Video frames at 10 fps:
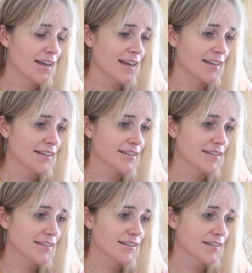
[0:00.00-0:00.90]
And
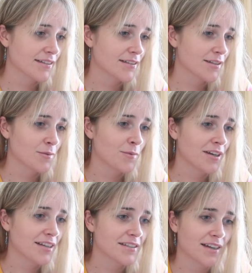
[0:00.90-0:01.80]
so
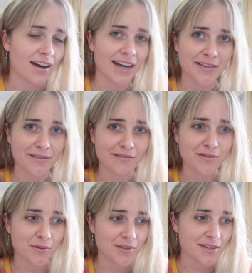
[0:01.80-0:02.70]
what are tidal
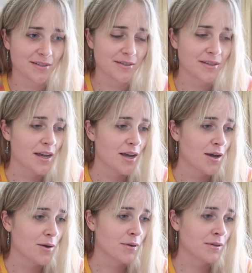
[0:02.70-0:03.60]
forces?
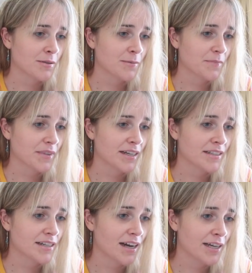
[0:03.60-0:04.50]
Well, a
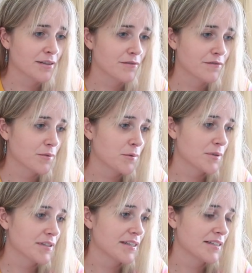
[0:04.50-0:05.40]
tidal
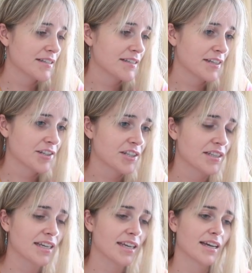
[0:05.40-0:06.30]
force is
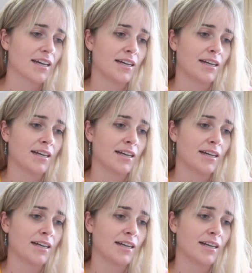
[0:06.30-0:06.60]
essentially